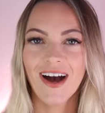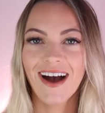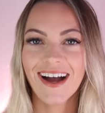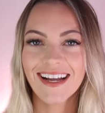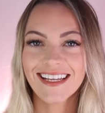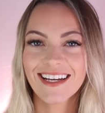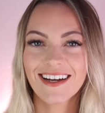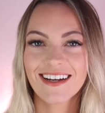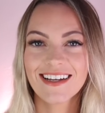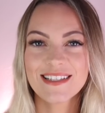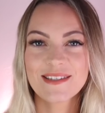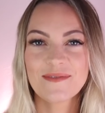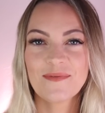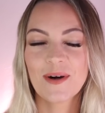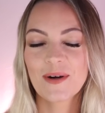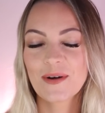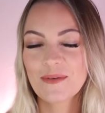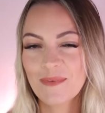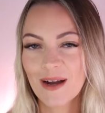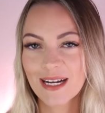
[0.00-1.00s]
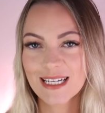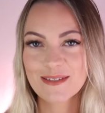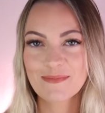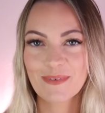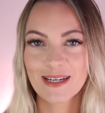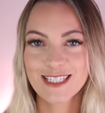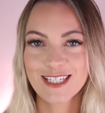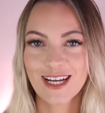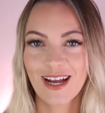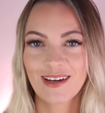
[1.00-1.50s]
Hi guys and welcome back to
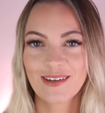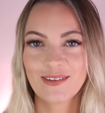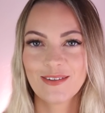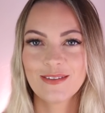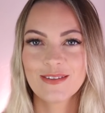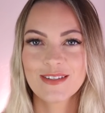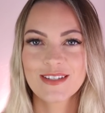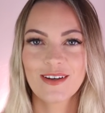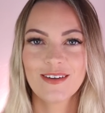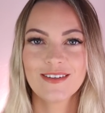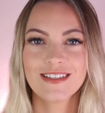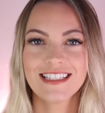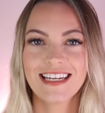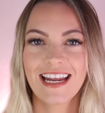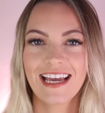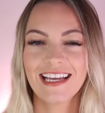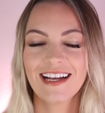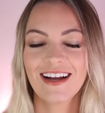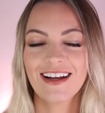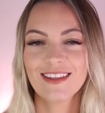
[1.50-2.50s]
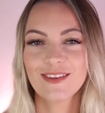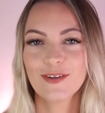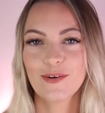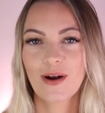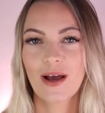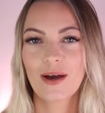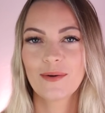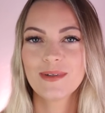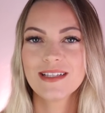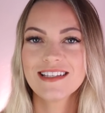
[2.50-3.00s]
my channel. So today I thought
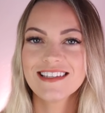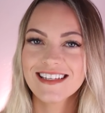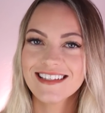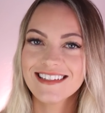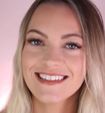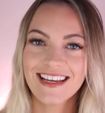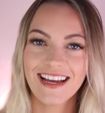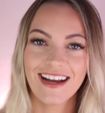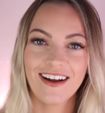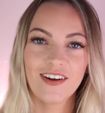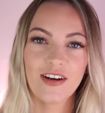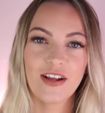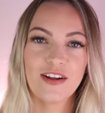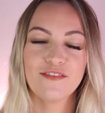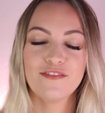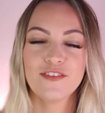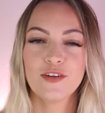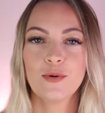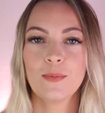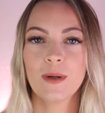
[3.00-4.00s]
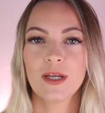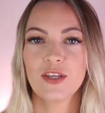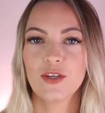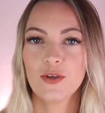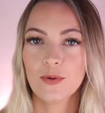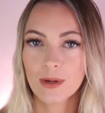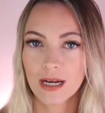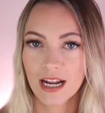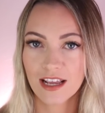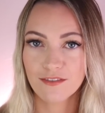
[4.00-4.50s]
I would sit down and film a
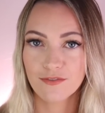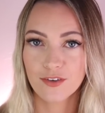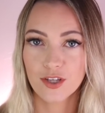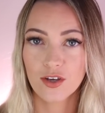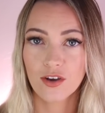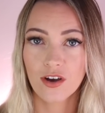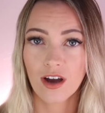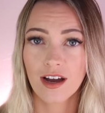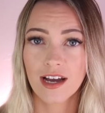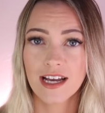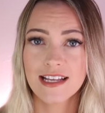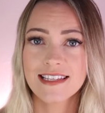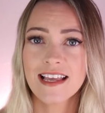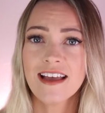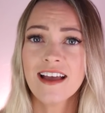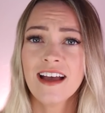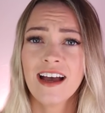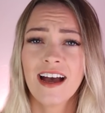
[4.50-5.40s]
Q&A for you guys.